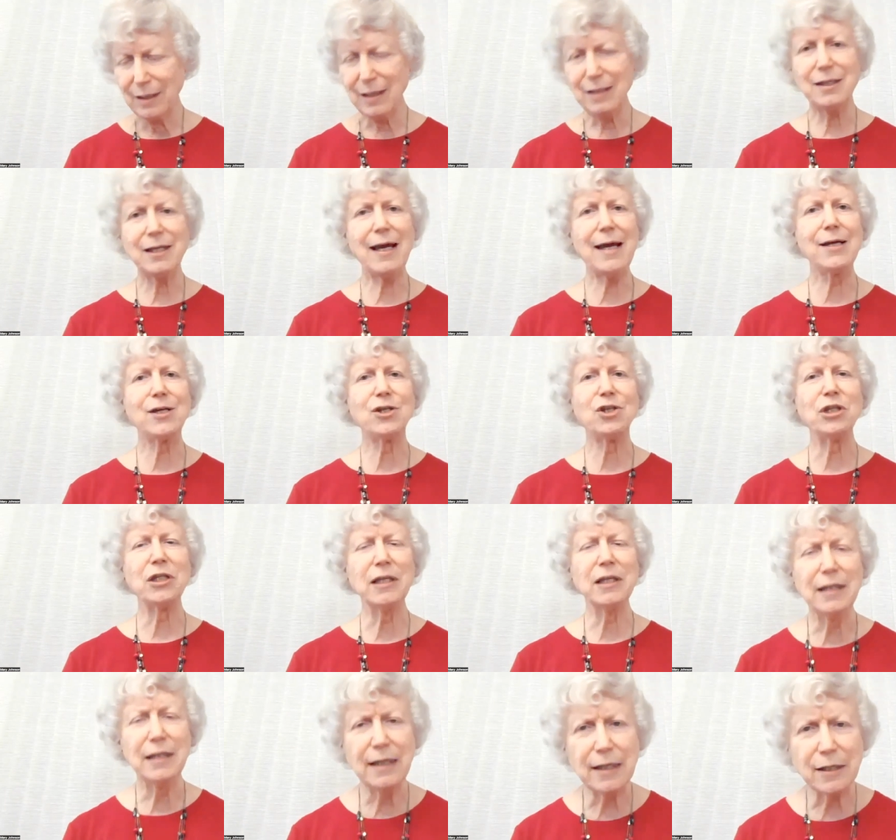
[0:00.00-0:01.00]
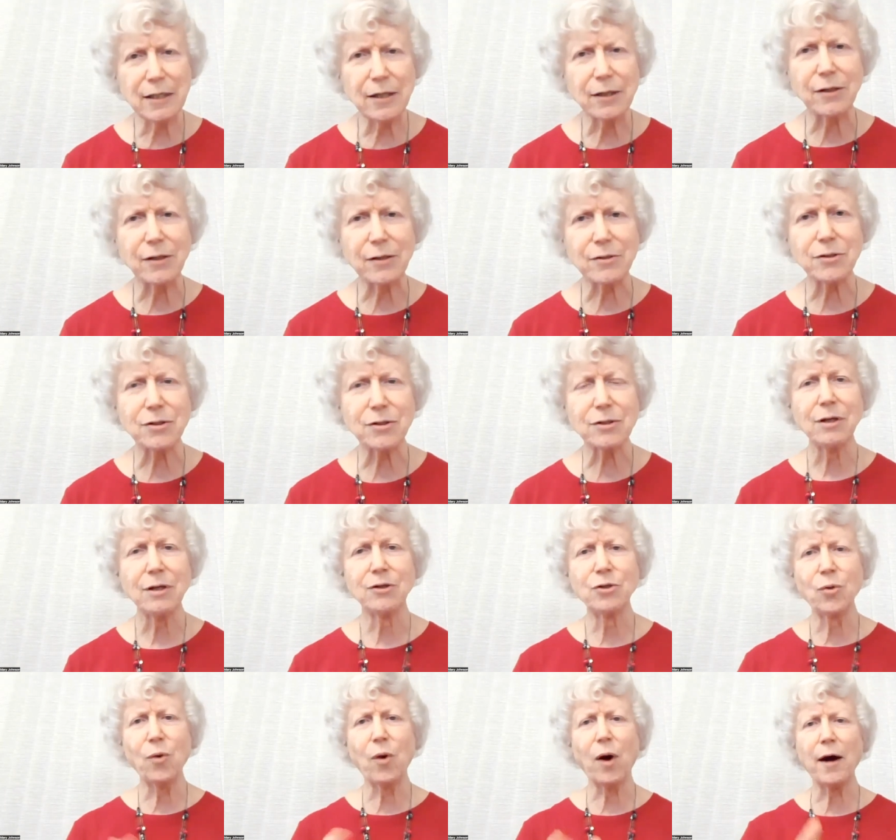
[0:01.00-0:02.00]
It takes years
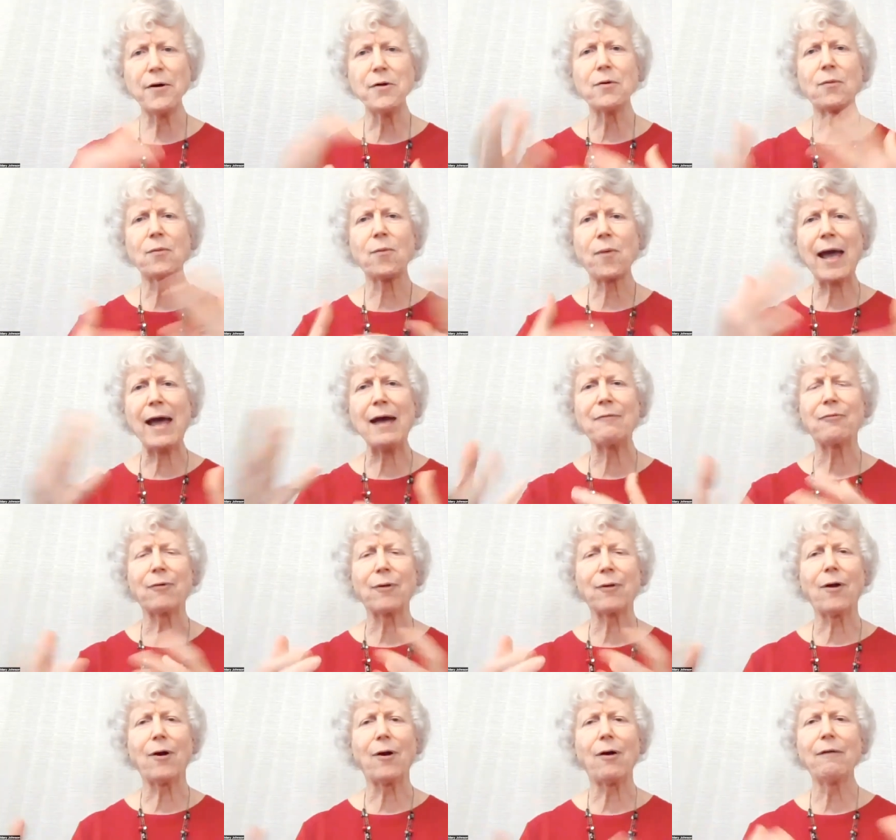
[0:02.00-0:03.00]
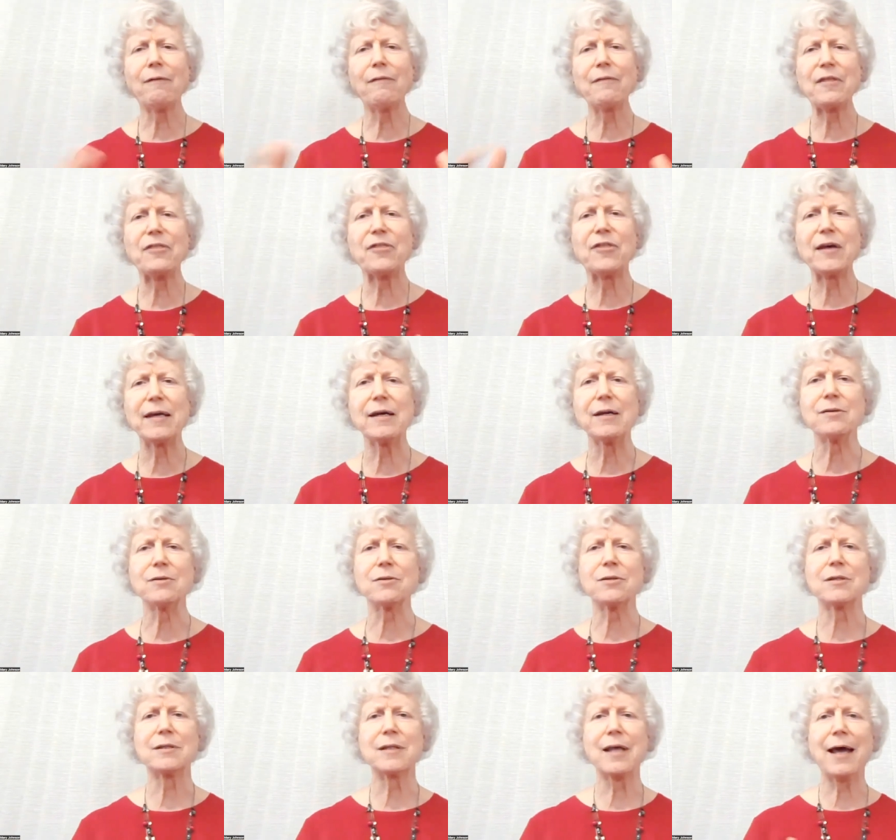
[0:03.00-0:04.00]
to unravel all the
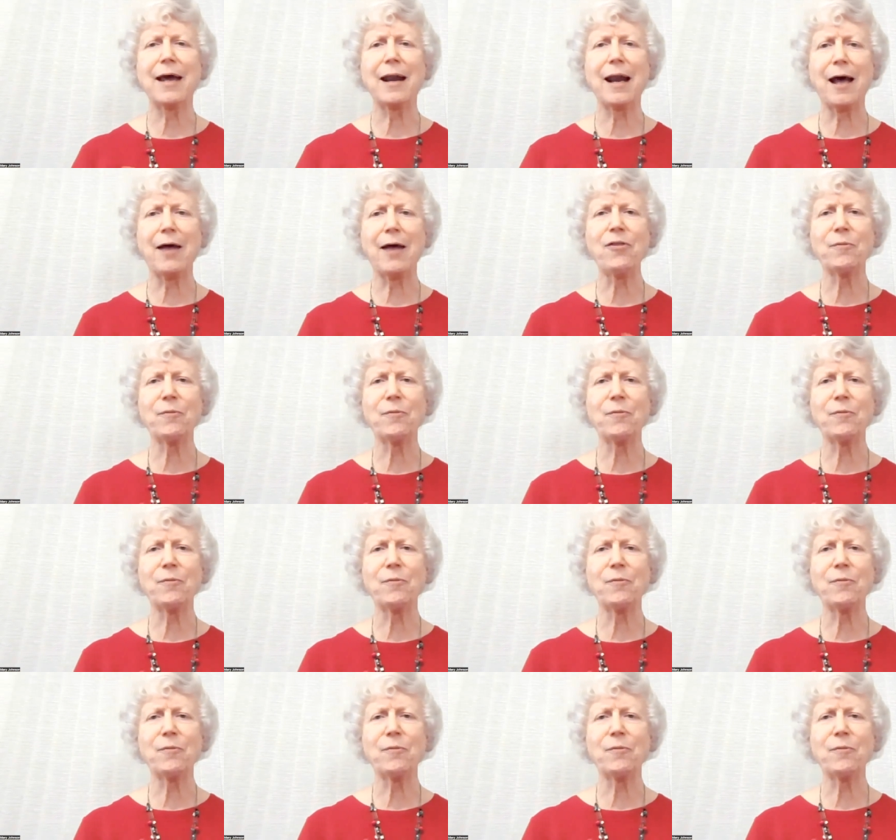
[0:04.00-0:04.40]
things that